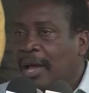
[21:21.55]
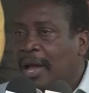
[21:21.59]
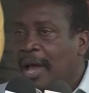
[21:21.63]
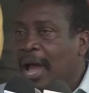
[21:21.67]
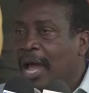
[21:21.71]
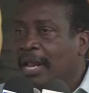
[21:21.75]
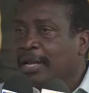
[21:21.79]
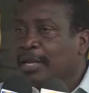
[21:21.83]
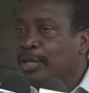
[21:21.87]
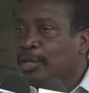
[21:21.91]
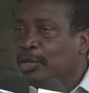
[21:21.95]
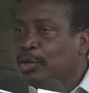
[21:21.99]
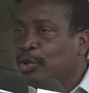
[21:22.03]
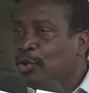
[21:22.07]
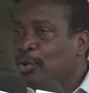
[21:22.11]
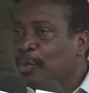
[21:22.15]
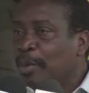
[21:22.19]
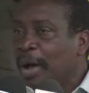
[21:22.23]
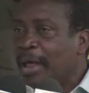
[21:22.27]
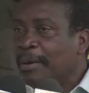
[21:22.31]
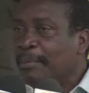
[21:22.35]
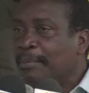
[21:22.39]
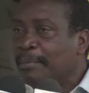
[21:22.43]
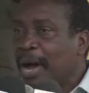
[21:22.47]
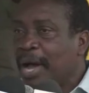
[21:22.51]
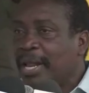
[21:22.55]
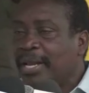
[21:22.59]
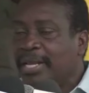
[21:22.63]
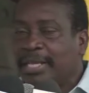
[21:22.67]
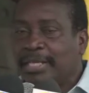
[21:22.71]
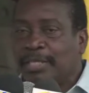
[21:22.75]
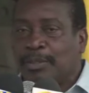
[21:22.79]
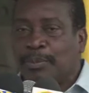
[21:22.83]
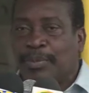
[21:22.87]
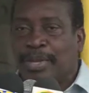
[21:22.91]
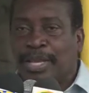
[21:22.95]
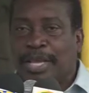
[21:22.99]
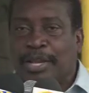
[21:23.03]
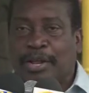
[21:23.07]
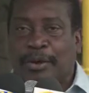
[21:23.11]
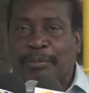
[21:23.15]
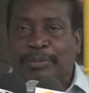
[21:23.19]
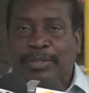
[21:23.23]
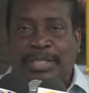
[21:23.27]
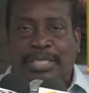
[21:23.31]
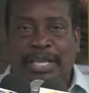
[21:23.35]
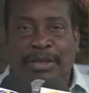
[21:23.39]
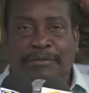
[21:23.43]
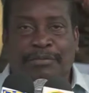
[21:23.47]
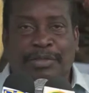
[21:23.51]
And the human body is made up
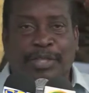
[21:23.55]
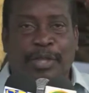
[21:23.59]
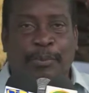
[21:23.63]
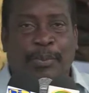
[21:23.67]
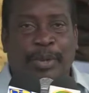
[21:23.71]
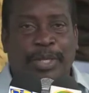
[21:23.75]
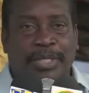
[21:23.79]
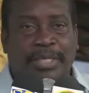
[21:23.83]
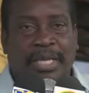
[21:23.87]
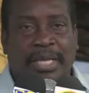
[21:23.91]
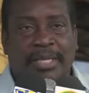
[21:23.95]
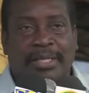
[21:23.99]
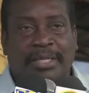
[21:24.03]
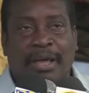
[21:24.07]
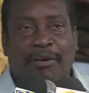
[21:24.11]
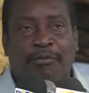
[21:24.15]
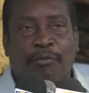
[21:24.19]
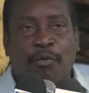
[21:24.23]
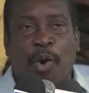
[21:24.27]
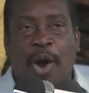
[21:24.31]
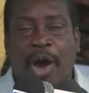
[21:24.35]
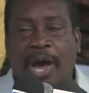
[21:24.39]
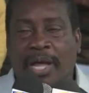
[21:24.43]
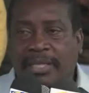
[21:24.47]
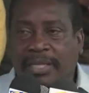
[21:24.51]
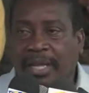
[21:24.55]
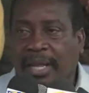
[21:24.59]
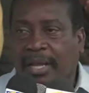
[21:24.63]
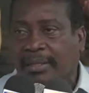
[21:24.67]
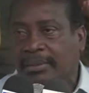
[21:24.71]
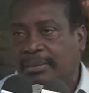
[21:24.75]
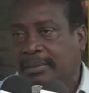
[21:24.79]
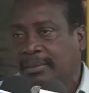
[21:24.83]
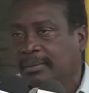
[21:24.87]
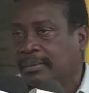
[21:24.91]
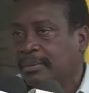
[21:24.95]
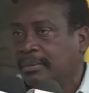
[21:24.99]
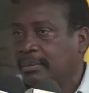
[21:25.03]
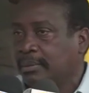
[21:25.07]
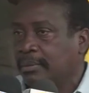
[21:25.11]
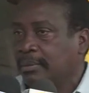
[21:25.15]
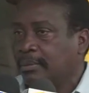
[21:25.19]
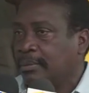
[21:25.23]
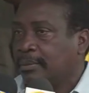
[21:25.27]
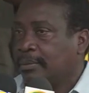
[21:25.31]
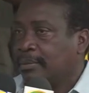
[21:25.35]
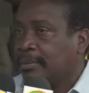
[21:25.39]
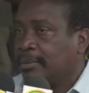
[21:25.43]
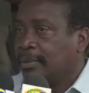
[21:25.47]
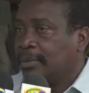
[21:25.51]
70% of water.
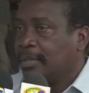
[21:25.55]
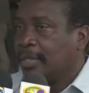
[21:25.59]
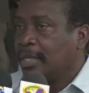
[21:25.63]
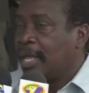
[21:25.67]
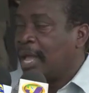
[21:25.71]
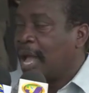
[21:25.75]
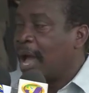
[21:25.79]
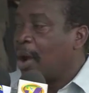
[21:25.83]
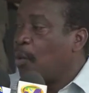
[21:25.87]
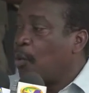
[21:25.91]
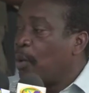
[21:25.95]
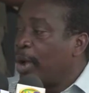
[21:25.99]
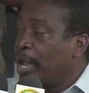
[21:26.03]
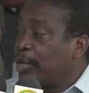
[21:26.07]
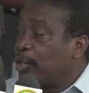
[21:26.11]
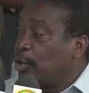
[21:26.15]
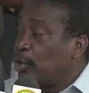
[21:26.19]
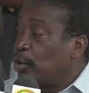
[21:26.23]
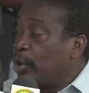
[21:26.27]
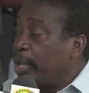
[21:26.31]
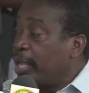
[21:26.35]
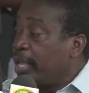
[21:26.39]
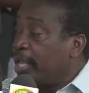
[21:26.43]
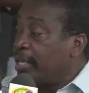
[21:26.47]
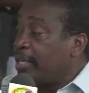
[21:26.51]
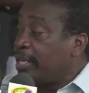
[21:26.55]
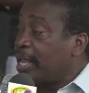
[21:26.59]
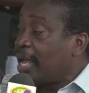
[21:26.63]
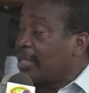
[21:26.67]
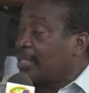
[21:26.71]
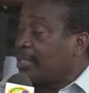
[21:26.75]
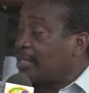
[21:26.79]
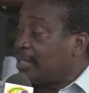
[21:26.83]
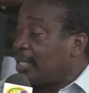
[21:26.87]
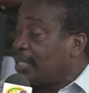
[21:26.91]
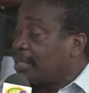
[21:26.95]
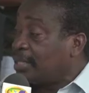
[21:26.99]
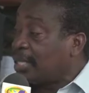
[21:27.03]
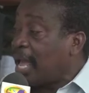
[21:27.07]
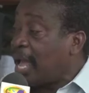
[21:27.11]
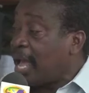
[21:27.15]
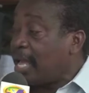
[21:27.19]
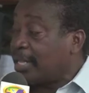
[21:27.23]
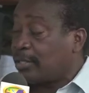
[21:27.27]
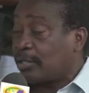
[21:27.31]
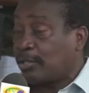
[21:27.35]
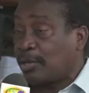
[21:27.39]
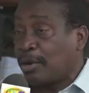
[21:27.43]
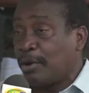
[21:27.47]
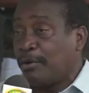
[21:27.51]
And when you hit this
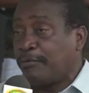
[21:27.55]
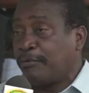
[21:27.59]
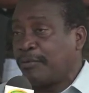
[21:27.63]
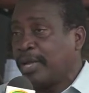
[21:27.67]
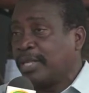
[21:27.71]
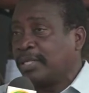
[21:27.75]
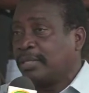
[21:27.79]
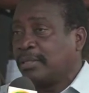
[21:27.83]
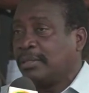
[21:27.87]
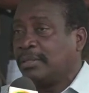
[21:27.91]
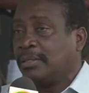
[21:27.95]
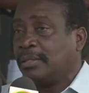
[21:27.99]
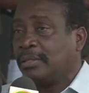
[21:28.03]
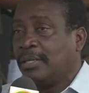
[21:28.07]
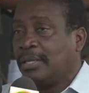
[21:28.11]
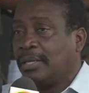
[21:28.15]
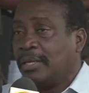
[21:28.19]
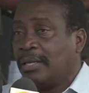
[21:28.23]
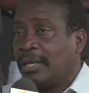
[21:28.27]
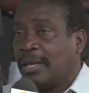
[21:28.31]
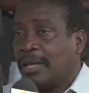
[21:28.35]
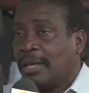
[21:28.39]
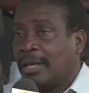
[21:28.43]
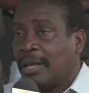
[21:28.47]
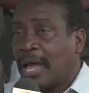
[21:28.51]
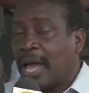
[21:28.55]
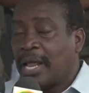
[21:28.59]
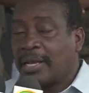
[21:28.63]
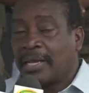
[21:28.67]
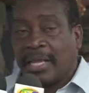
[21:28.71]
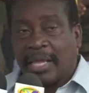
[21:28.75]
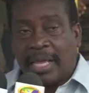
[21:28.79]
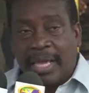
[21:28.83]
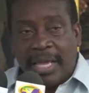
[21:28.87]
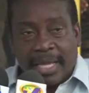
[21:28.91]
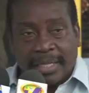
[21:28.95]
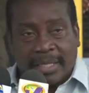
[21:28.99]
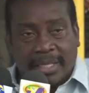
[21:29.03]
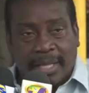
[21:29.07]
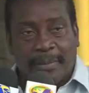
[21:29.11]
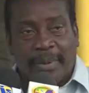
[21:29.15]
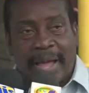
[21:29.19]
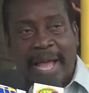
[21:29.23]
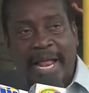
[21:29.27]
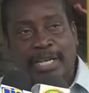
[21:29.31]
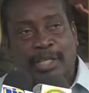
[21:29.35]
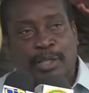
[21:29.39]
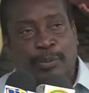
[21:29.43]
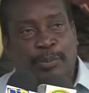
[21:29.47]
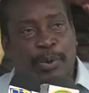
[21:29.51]
hard surface at 80
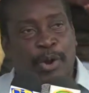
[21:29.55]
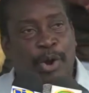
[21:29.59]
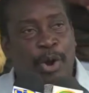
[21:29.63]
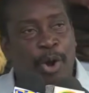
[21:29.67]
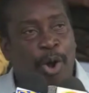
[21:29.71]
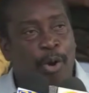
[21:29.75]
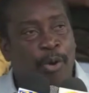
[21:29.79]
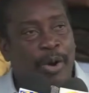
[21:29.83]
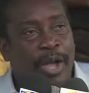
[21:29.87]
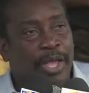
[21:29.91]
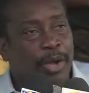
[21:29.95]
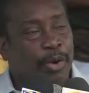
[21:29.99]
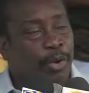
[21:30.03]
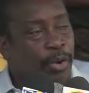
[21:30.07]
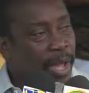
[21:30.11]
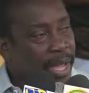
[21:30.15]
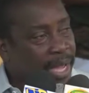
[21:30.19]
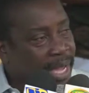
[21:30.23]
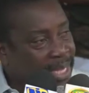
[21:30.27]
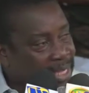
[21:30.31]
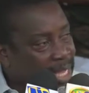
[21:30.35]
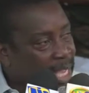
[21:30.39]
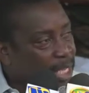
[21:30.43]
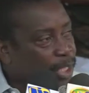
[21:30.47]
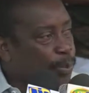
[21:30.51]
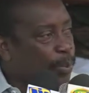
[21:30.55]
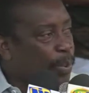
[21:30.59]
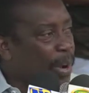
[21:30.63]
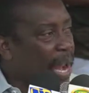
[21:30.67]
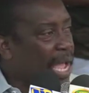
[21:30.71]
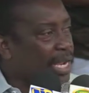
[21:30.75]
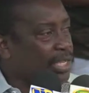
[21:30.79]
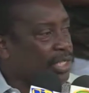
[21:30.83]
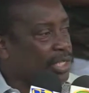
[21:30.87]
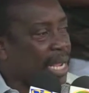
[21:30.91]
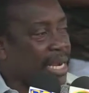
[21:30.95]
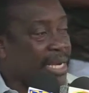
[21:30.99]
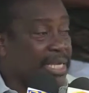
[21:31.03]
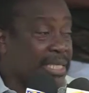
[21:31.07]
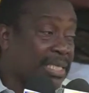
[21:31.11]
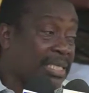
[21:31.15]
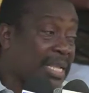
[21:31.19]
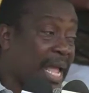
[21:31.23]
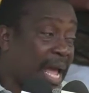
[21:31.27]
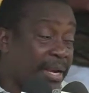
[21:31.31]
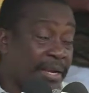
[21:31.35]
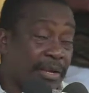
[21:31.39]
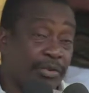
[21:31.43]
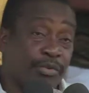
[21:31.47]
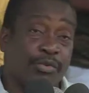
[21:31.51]
miles per hour, you're going to get a splash. And it's
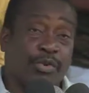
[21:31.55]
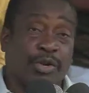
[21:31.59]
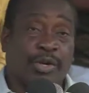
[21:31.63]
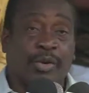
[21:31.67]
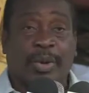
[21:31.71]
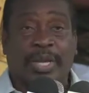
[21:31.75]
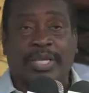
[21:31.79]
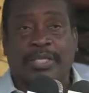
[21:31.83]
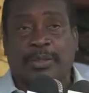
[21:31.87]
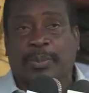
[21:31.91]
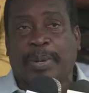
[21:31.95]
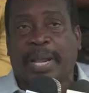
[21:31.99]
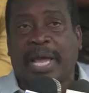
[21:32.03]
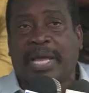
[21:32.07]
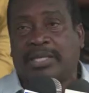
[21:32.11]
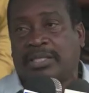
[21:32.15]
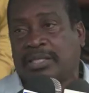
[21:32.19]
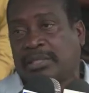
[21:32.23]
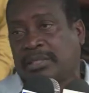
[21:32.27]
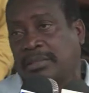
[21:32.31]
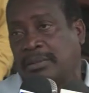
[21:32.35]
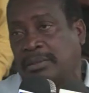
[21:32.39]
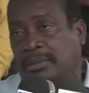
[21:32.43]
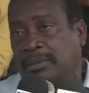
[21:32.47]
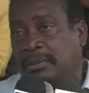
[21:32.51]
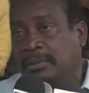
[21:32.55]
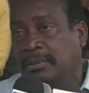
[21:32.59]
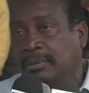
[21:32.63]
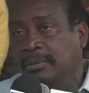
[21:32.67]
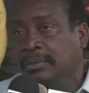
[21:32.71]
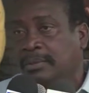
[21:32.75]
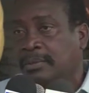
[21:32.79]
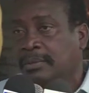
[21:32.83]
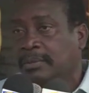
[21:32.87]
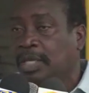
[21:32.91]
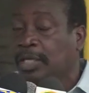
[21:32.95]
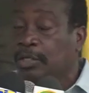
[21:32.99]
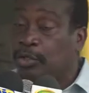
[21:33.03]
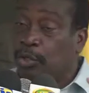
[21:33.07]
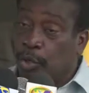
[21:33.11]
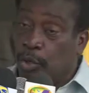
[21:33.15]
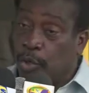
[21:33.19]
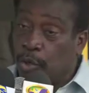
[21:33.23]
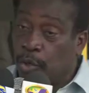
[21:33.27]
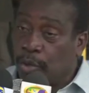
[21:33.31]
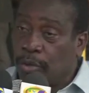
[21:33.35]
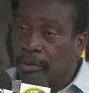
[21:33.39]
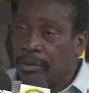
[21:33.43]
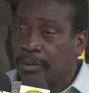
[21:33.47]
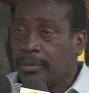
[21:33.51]
not the road going to splash. It's
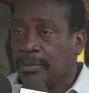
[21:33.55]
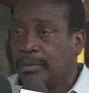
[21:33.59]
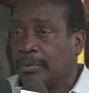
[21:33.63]
you.